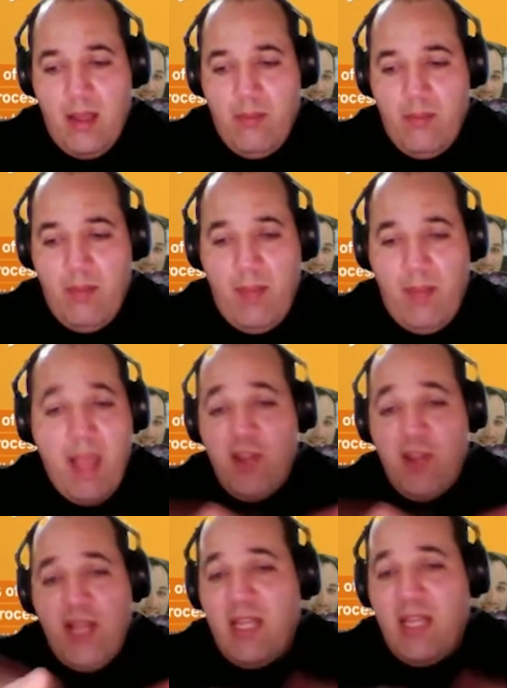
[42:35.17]

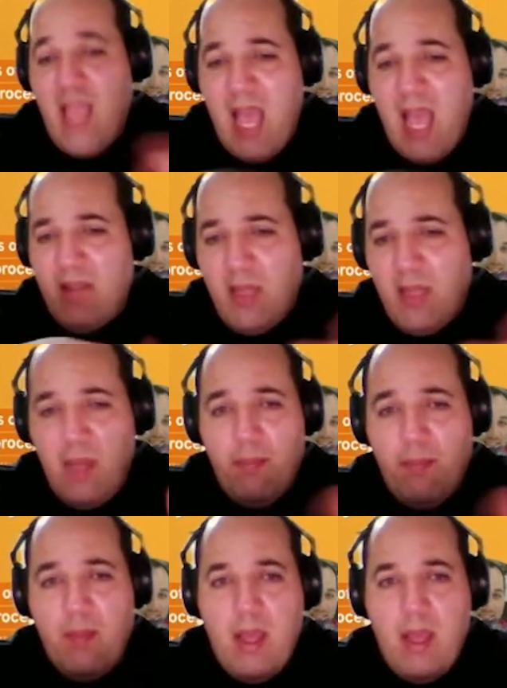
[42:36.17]
Imagine that they had
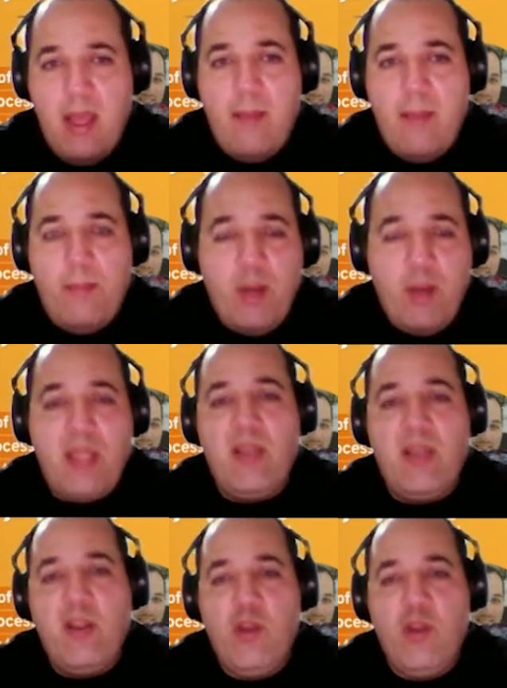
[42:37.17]
some
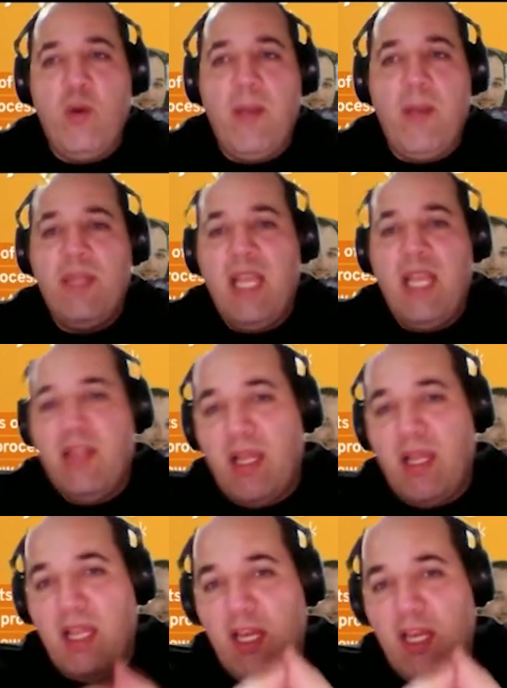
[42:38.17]
process to update the
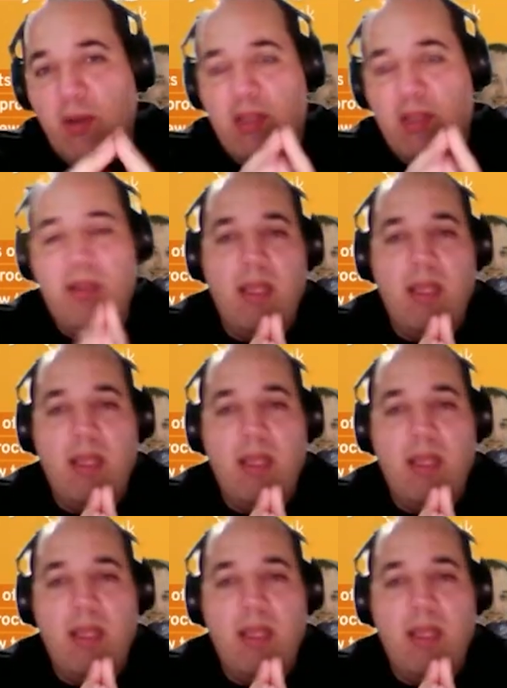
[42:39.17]
security,